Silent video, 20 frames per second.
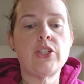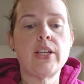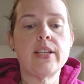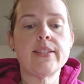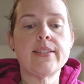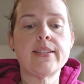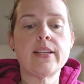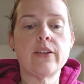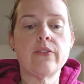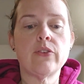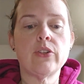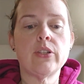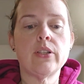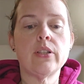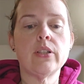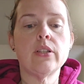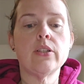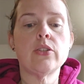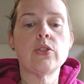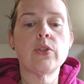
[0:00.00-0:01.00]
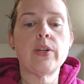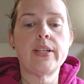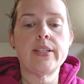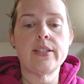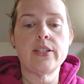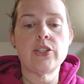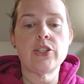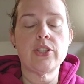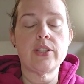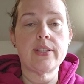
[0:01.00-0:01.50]
has several
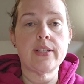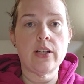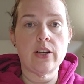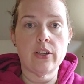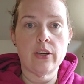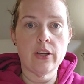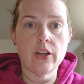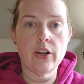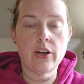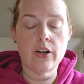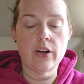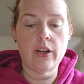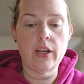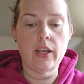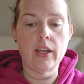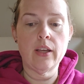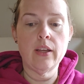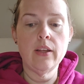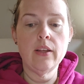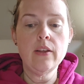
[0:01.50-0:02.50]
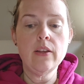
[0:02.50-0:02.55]
transitions that are occurring.